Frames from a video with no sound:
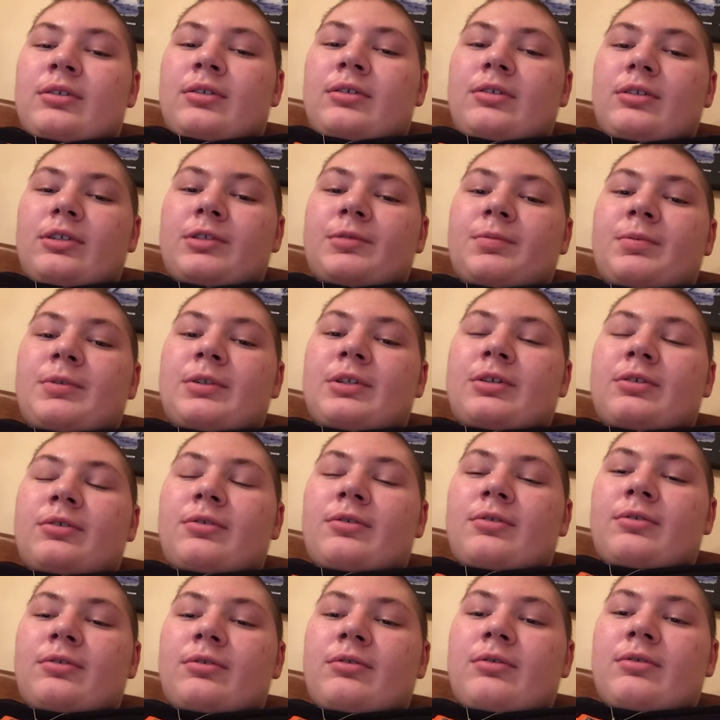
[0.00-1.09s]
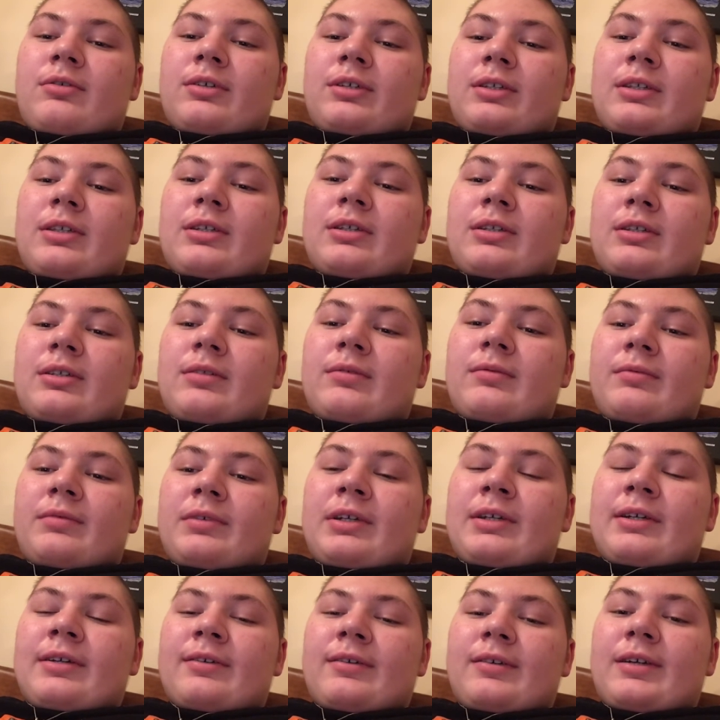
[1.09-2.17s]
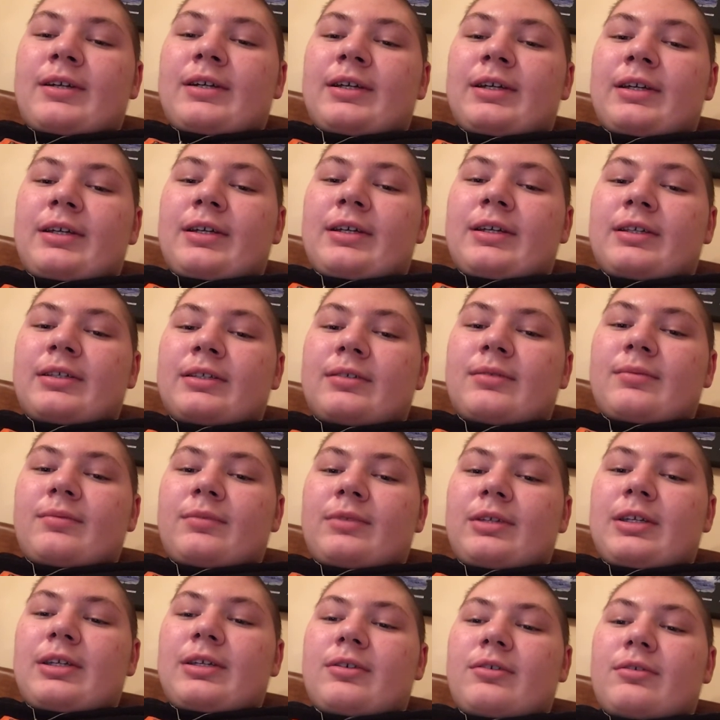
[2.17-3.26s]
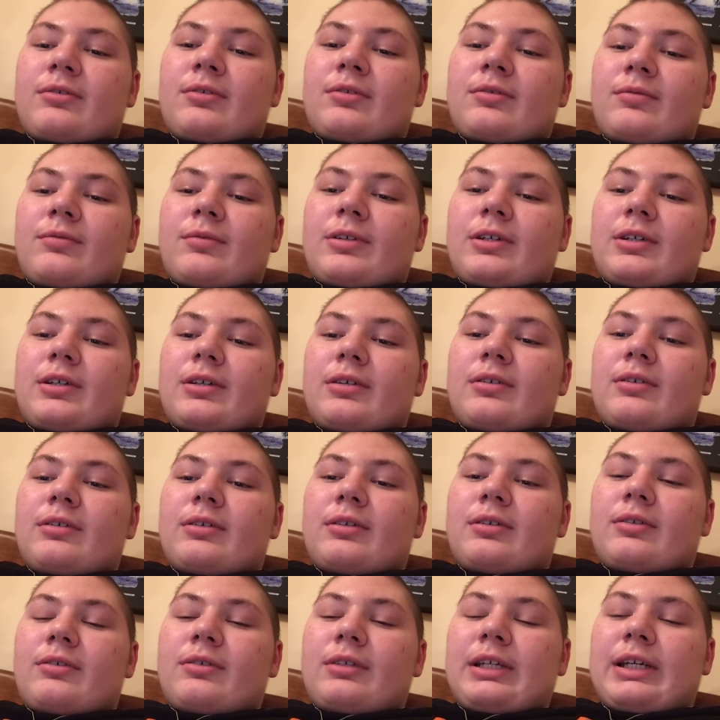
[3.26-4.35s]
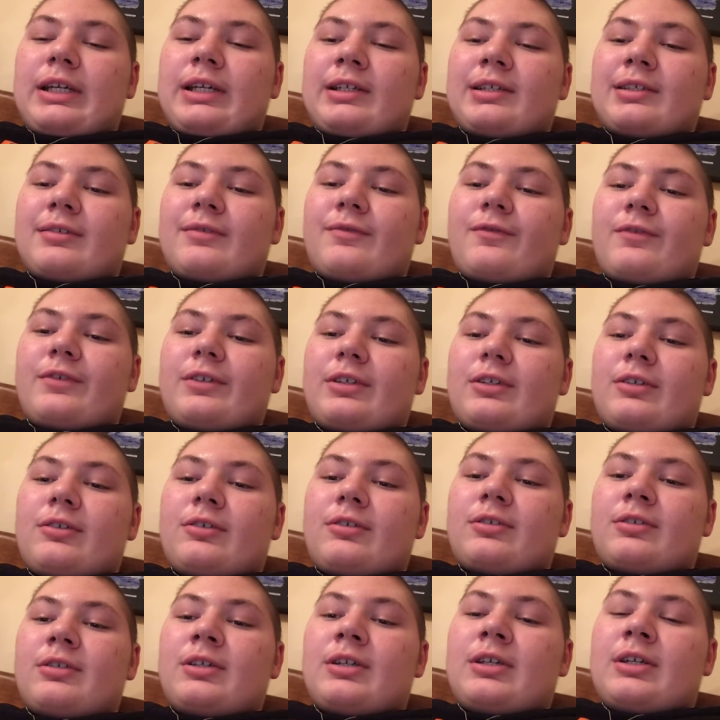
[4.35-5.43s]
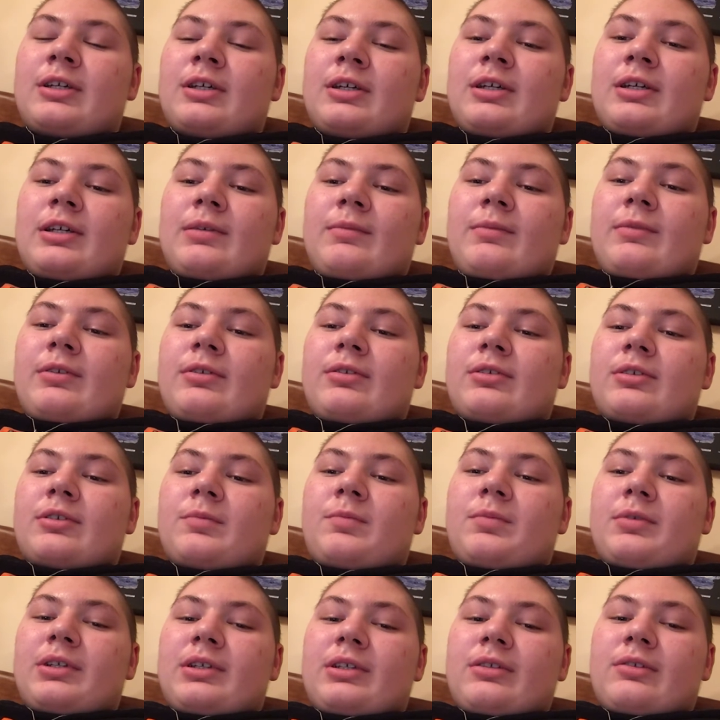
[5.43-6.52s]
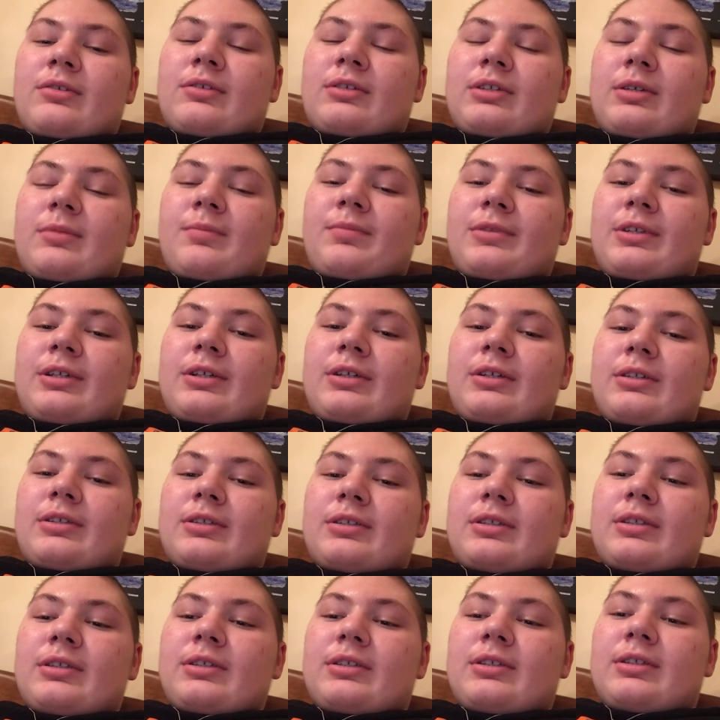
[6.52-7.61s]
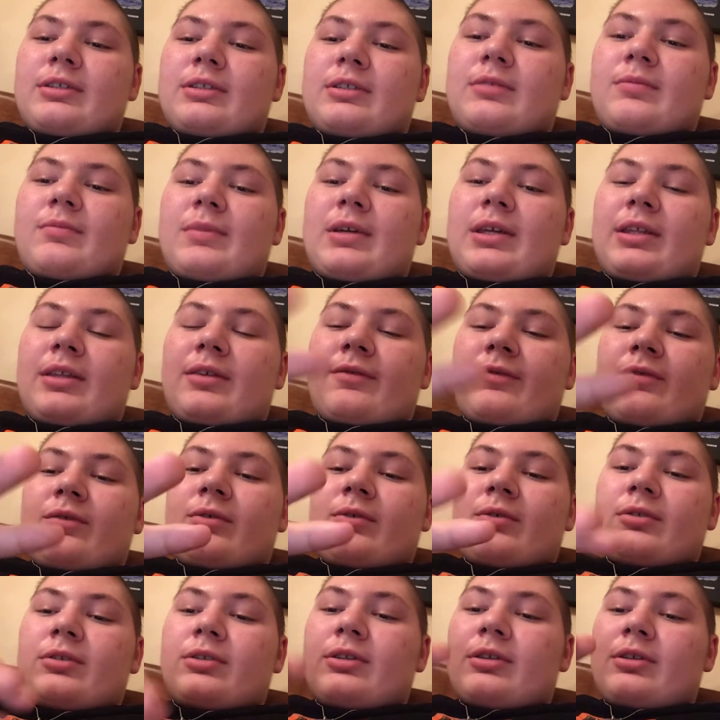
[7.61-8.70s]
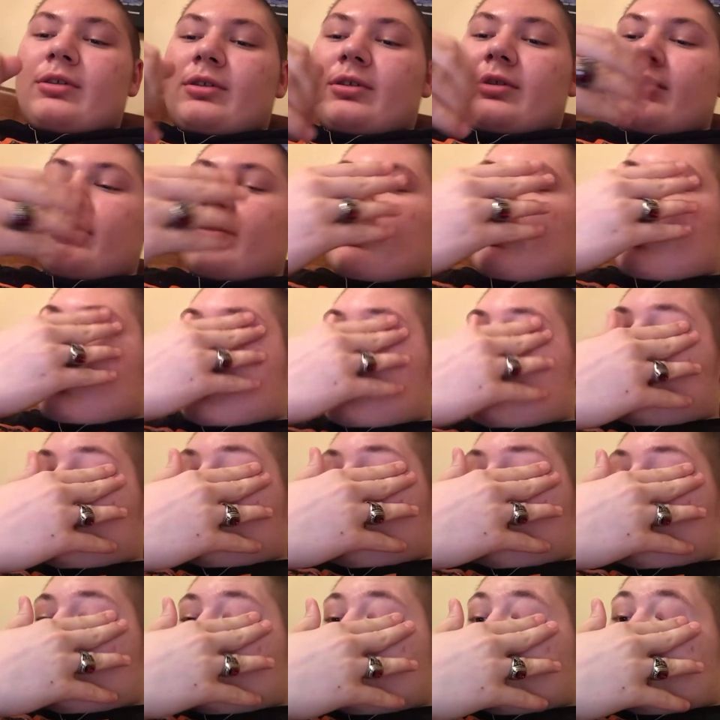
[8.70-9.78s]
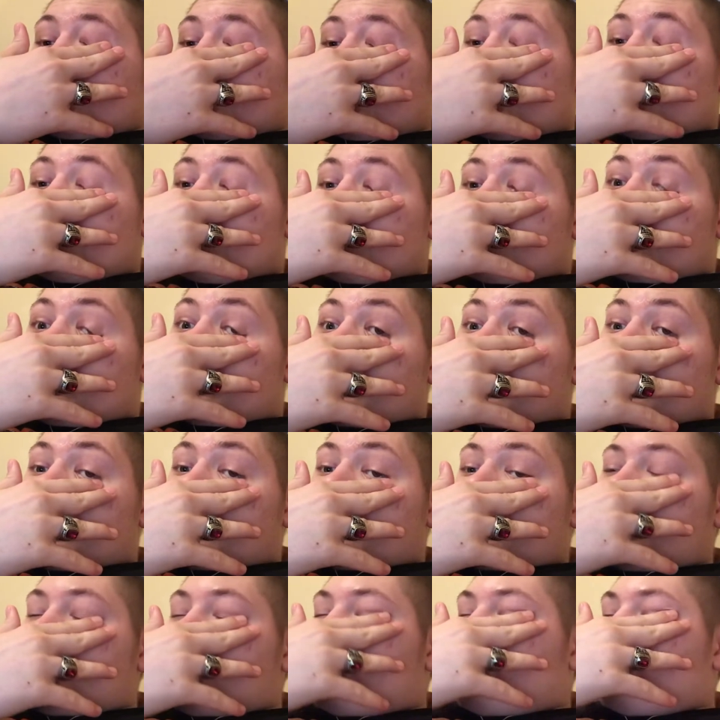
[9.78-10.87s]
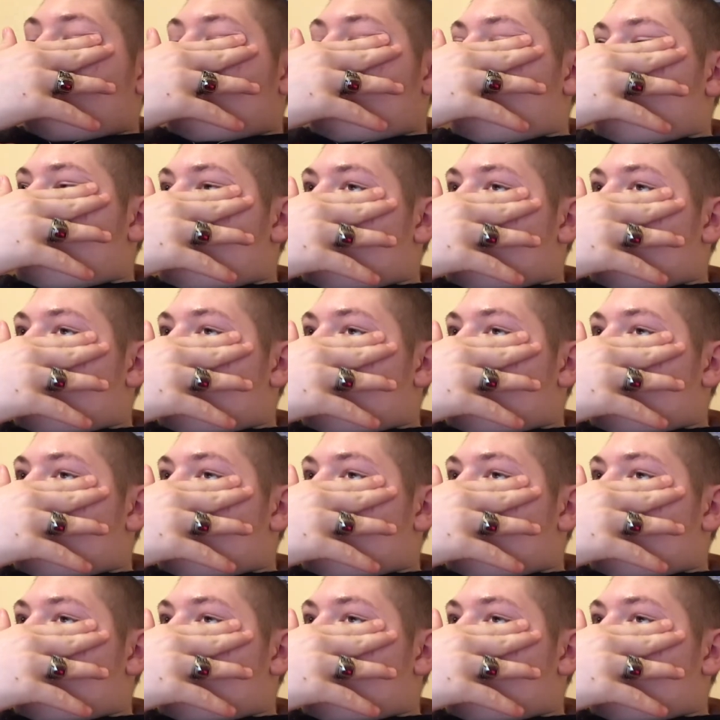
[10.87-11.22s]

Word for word: That's pretty cool. And then we have, uh, I got some Legos as well, and then all the action figures we were just bringing those up there since it's May the 4th, you know. So that was pretty cool.